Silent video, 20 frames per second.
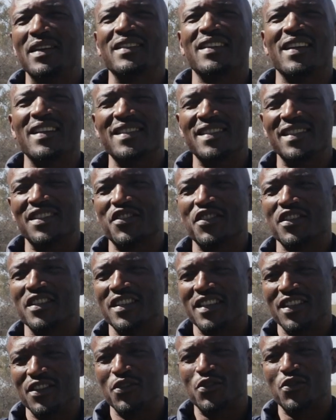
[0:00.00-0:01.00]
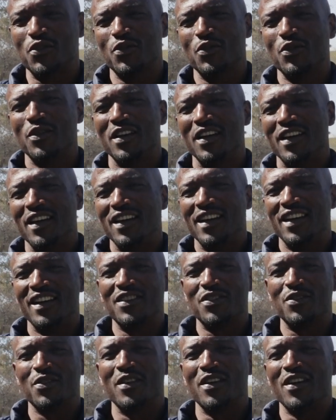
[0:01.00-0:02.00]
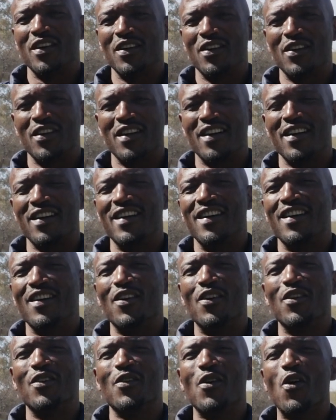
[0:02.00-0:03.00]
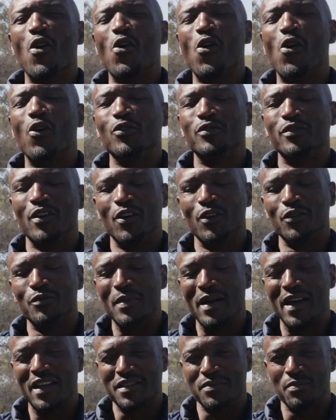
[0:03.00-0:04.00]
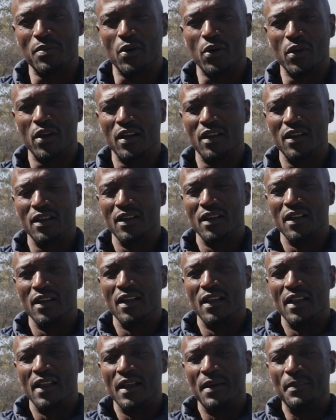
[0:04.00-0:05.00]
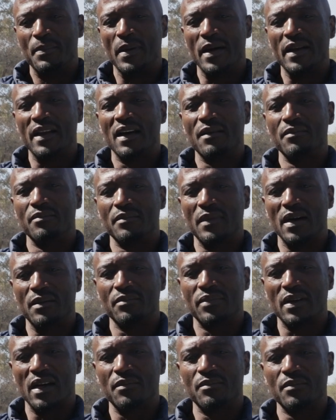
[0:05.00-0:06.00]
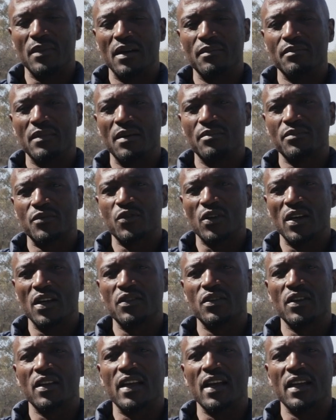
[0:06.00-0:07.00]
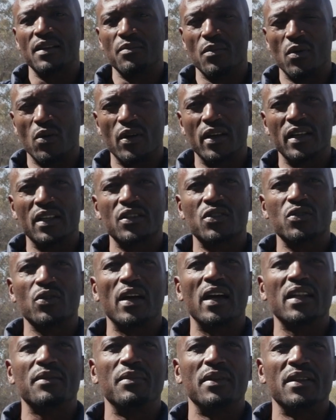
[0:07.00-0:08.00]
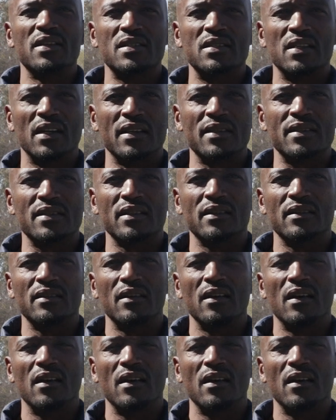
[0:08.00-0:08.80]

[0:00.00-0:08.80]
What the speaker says: transition into the old man's ball. But I'm trying to get more into administration.